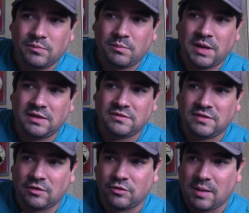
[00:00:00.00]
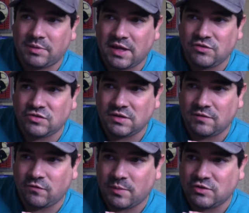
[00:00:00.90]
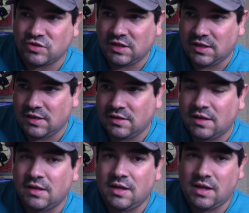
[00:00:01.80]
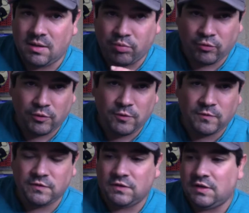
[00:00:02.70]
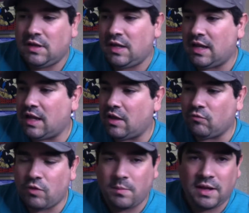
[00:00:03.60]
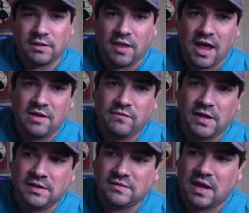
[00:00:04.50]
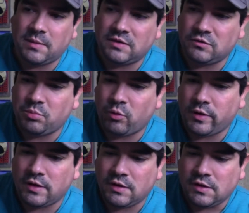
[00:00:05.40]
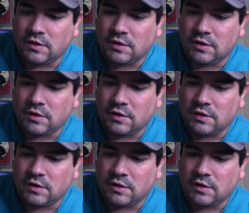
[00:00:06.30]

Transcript: my seller application information in, approved, and I can run my live anytime at this point.